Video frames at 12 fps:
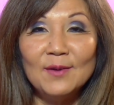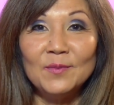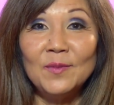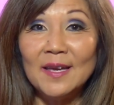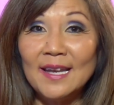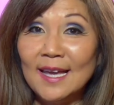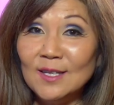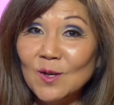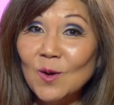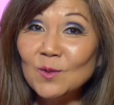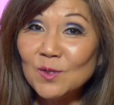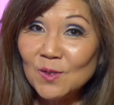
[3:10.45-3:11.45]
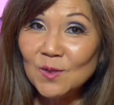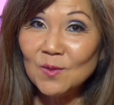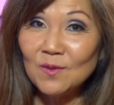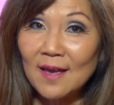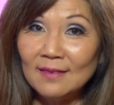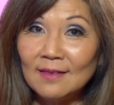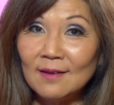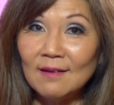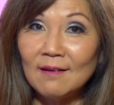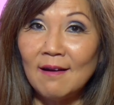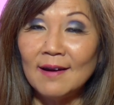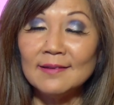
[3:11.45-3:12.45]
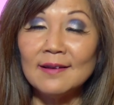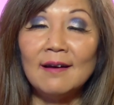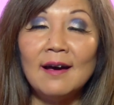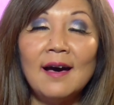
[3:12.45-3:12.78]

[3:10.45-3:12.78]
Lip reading: But I know too that there are